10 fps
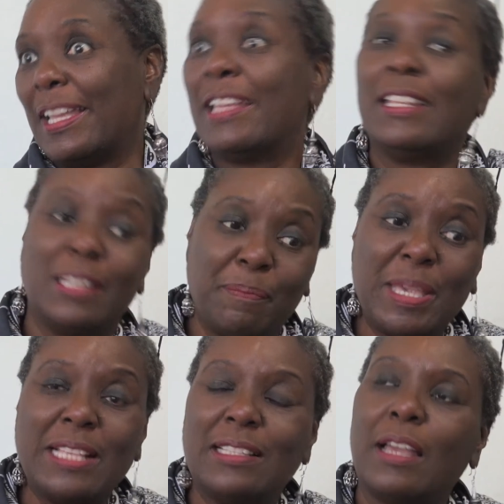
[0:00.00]
And in the
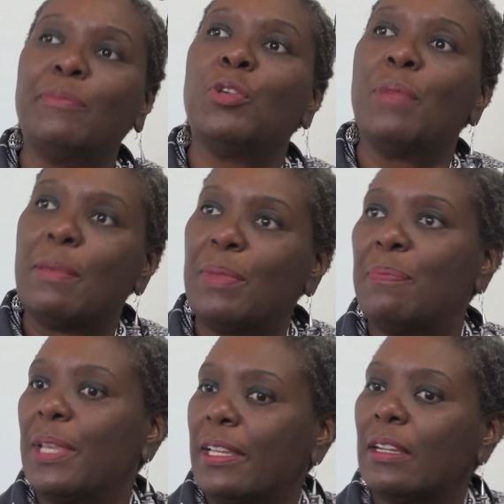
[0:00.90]
meantime, you may be
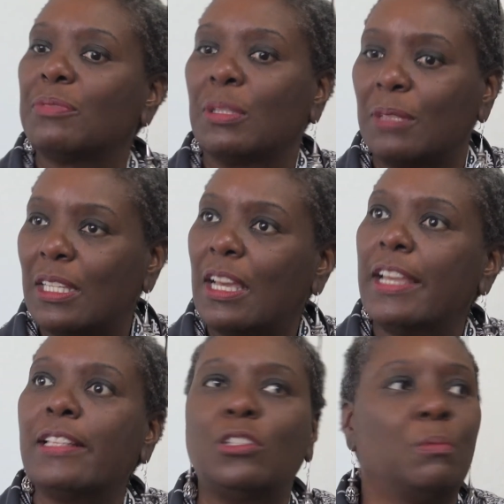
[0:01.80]
picking up some clients,